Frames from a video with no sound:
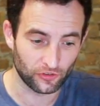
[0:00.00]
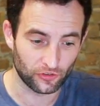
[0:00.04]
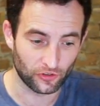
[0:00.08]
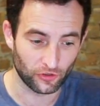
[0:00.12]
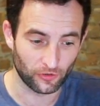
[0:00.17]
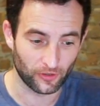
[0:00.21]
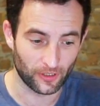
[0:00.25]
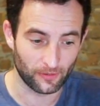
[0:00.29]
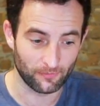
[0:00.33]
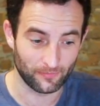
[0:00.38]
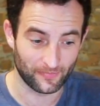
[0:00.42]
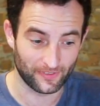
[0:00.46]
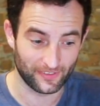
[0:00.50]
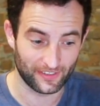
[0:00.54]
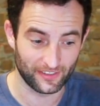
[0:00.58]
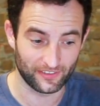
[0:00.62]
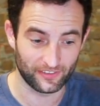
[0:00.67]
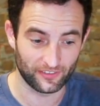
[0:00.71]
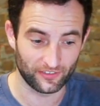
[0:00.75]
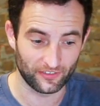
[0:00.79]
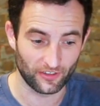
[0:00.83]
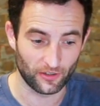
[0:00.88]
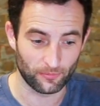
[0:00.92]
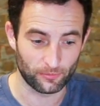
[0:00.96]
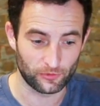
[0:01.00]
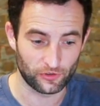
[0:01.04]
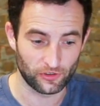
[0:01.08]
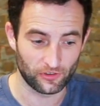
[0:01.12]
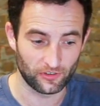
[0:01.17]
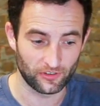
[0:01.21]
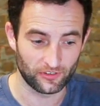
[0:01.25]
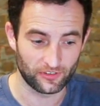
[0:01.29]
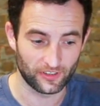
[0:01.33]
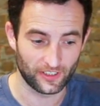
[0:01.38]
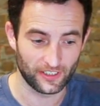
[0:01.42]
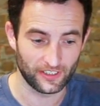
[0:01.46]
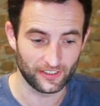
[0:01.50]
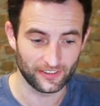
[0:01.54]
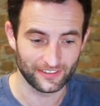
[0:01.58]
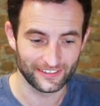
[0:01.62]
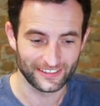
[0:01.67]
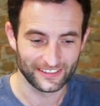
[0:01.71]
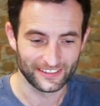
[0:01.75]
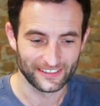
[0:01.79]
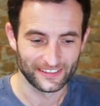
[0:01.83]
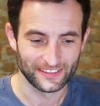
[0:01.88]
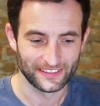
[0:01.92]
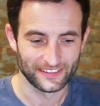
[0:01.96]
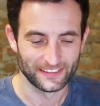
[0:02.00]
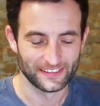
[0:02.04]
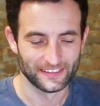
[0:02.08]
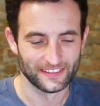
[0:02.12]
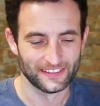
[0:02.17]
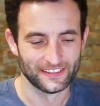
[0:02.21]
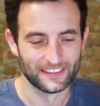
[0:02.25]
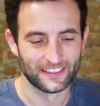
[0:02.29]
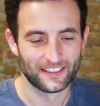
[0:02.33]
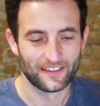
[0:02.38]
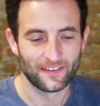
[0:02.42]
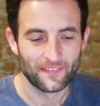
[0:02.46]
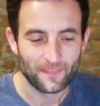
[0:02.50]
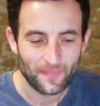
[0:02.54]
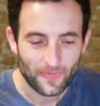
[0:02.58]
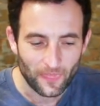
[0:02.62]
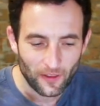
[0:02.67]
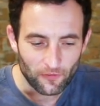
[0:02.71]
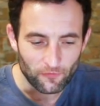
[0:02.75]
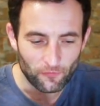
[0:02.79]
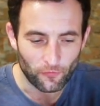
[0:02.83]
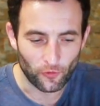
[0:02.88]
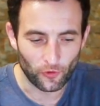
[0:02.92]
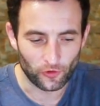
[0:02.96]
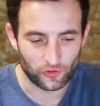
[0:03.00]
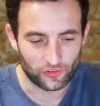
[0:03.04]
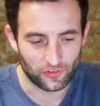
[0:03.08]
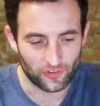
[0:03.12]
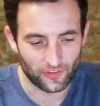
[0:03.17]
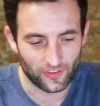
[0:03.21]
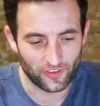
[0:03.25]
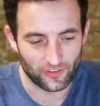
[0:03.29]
to him. This is an opportunity. Unfortunately,